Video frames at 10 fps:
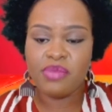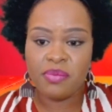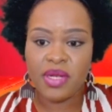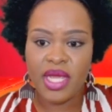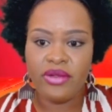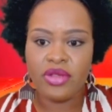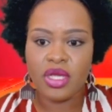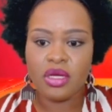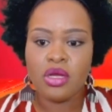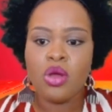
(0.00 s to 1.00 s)
purple
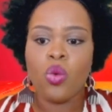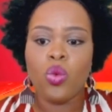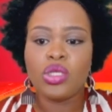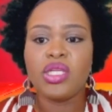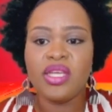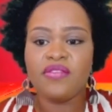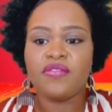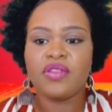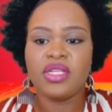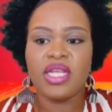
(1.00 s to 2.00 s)
area would
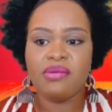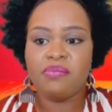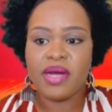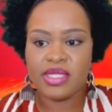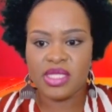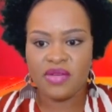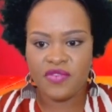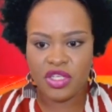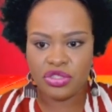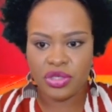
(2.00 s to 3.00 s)
give the Labour Party a
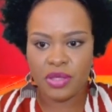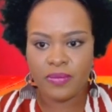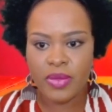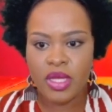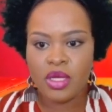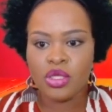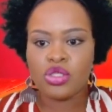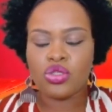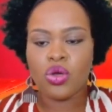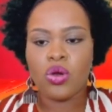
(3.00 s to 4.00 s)
victory.
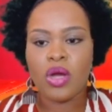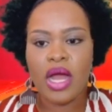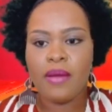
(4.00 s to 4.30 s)
So